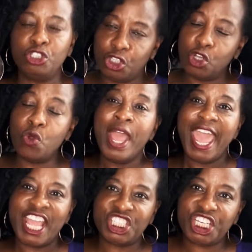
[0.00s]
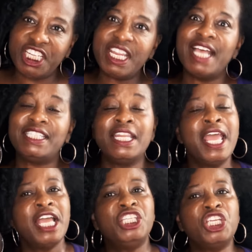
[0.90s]
to do, and she does
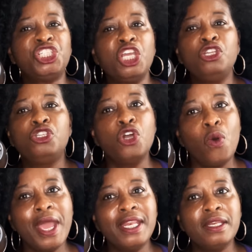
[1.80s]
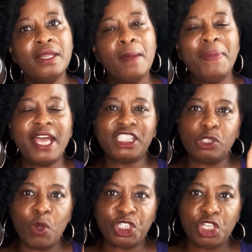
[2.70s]
it. Does she do it because
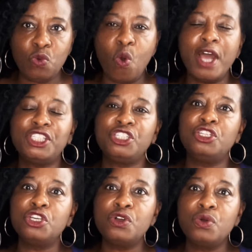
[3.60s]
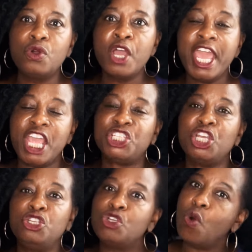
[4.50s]
it's what she wants to do? Is
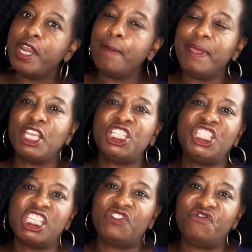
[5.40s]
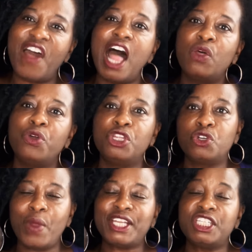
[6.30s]
she doing it because she's just following the
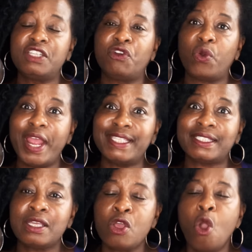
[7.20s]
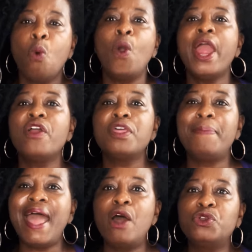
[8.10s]
directions of Chris? Where are
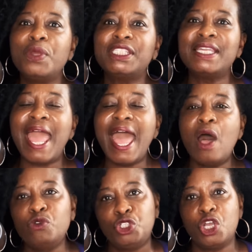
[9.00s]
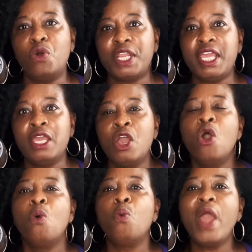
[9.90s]
the boundaries now, Jody?
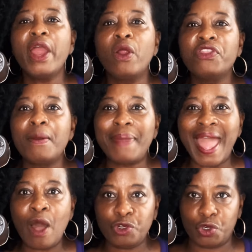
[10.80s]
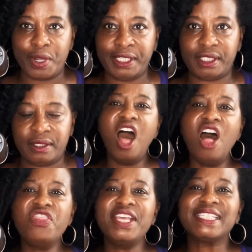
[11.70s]
Where are the boundaries?
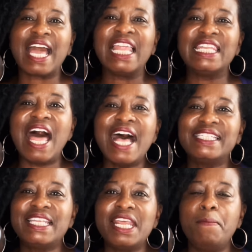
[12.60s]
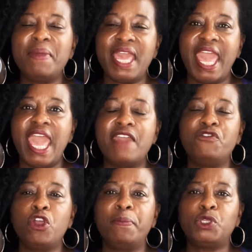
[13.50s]
All this closeted
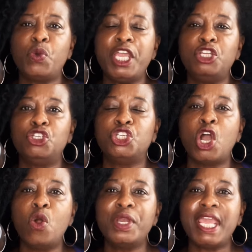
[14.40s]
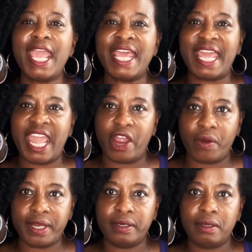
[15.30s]
behavior between Jody and
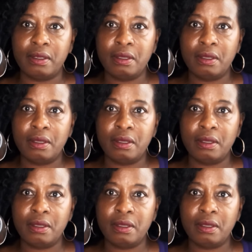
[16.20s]
Aaron,